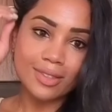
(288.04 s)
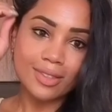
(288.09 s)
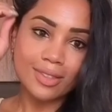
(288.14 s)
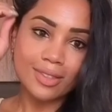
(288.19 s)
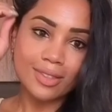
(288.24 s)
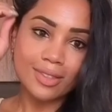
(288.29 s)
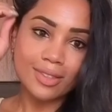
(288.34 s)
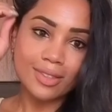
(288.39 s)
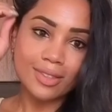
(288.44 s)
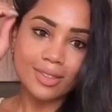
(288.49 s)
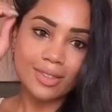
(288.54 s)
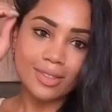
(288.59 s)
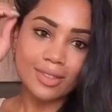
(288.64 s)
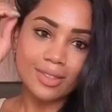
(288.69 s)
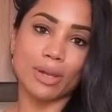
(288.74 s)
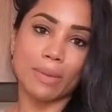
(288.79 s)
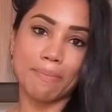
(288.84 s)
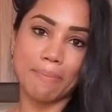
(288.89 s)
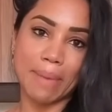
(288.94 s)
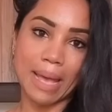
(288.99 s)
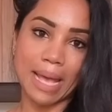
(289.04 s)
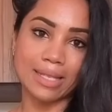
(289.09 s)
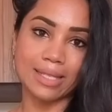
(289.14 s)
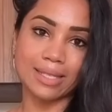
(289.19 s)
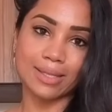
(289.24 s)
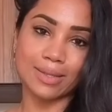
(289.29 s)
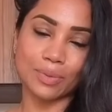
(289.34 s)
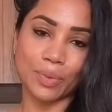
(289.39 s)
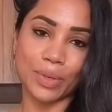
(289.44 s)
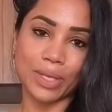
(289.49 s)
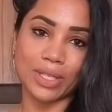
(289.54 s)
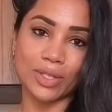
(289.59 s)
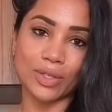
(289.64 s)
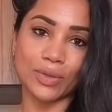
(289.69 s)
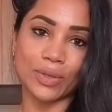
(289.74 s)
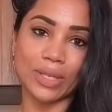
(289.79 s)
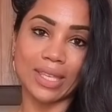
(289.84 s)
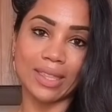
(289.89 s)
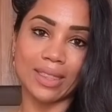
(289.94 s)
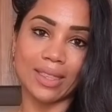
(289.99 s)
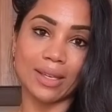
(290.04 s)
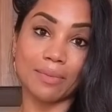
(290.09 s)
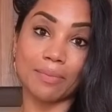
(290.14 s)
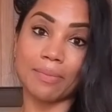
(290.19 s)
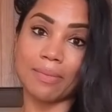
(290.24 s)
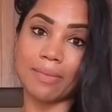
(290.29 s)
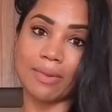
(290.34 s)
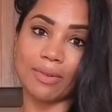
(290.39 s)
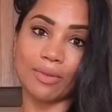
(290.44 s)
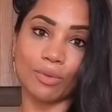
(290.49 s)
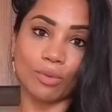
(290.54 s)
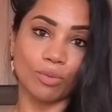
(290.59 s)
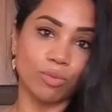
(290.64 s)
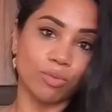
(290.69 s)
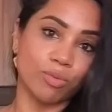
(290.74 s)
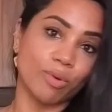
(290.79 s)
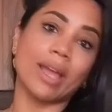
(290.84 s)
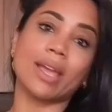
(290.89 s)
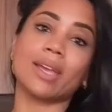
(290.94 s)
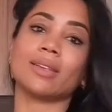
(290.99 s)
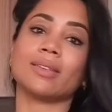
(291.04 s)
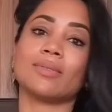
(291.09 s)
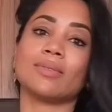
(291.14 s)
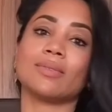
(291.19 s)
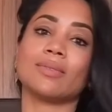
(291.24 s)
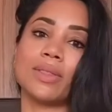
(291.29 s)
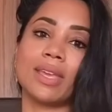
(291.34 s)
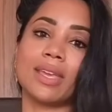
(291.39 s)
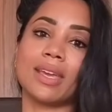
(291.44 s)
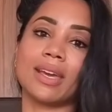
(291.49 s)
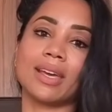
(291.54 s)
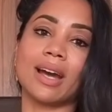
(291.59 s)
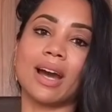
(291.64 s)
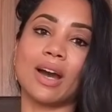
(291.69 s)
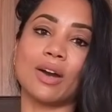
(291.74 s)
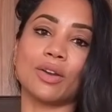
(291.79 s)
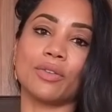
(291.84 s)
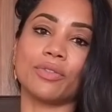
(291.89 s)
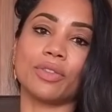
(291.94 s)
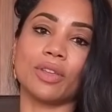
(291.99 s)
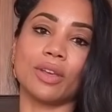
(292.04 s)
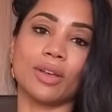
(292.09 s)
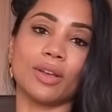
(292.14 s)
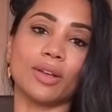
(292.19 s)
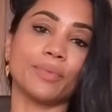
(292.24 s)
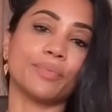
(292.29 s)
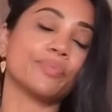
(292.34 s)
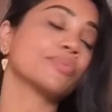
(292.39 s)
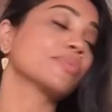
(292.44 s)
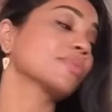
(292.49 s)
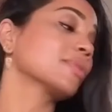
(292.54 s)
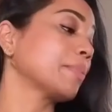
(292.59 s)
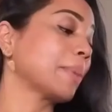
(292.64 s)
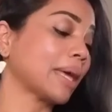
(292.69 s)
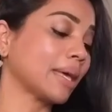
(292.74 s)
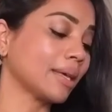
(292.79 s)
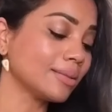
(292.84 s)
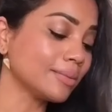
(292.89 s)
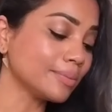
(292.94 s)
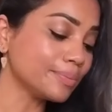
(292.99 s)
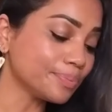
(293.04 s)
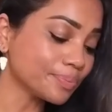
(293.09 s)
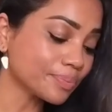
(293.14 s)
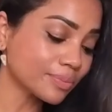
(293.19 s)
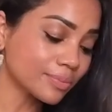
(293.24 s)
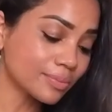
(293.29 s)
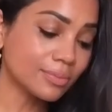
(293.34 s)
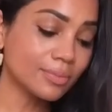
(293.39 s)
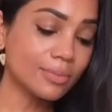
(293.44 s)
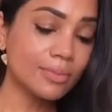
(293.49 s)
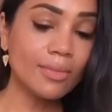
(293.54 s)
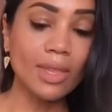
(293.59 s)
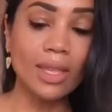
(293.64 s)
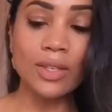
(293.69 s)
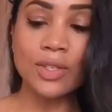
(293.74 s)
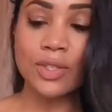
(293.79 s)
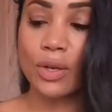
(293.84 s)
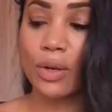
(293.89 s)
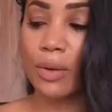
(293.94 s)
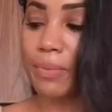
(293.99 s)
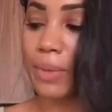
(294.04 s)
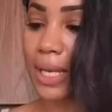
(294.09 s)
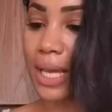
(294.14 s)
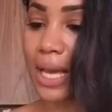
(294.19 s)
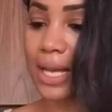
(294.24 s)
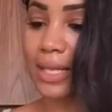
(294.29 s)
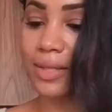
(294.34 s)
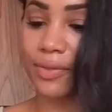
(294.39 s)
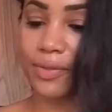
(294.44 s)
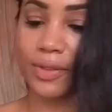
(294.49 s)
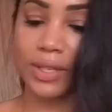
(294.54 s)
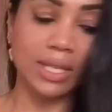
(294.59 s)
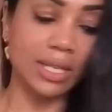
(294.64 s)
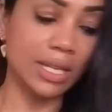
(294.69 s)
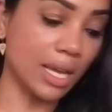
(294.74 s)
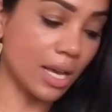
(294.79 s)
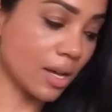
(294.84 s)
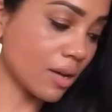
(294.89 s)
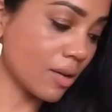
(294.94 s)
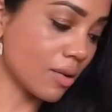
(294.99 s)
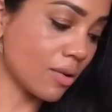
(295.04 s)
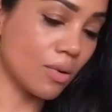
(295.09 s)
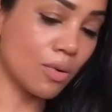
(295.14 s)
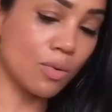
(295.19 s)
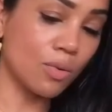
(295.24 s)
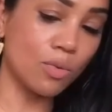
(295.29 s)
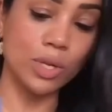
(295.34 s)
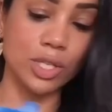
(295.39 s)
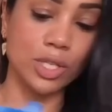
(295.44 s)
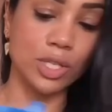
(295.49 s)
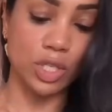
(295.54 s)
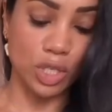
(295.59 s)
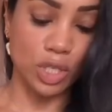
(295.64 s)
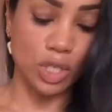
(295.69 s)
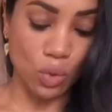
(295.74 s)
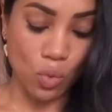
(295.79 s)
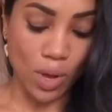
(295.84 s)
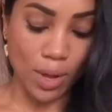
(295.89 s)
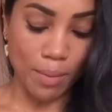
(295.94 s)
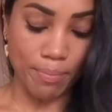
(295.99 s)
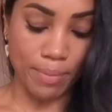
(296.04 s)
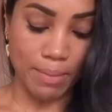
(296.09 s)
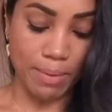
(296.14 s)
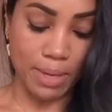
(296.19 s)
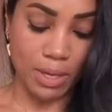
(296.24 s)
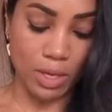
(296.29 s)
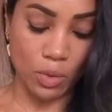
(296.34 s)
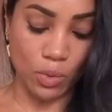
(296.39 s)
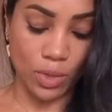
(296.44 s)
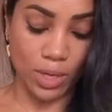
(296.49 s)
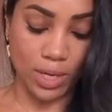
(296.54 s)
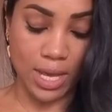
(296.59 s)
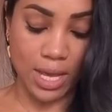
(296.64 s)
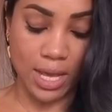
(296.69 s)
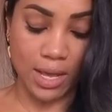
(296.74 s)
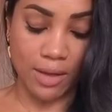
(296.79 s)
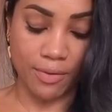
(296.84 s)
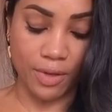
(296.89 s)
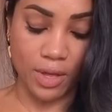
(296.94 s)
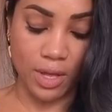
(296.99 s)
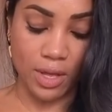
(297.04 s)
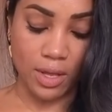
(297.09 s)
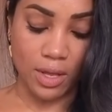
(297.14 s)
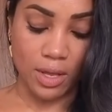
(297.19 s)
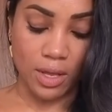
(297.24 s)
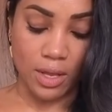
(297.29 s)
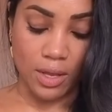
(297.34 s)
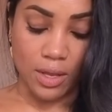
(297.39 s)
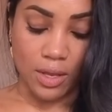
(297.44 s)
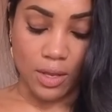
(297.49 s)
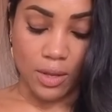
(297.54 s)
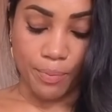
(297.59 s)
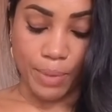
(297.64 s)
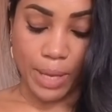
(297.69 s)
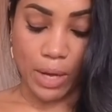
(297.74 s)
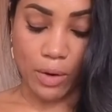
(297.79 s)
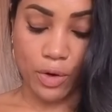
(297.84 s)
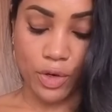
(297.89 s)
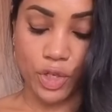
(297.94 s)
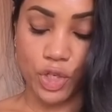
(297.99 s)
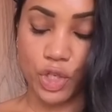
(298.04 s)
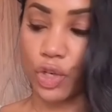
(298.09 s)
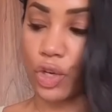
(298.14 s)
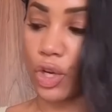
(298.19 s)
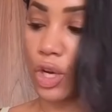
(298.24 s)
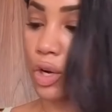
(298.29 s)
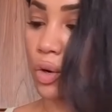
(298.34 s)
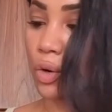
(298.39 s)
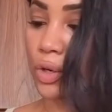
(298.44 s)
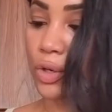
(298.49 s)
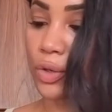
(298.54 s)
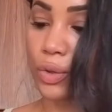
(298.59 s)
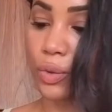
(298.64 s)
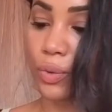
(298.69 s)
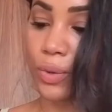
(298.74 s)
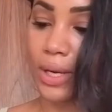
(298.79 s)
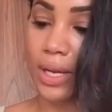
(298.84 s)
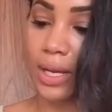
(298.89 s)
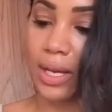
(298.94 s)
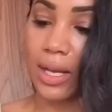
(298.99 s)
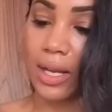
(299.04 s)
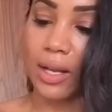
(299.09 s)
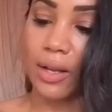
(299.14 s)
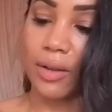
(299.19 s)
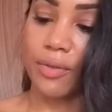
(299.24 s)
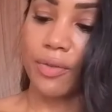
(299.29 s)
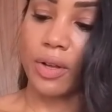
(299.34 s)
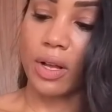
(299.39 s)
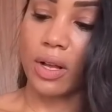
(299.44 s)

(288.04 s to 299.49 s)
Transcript: pancakes are the best when you eat them right when they get out of the pan. So I'm gonna ask P now, what do you want, baby? You want to have powdered sugar, or do you want to have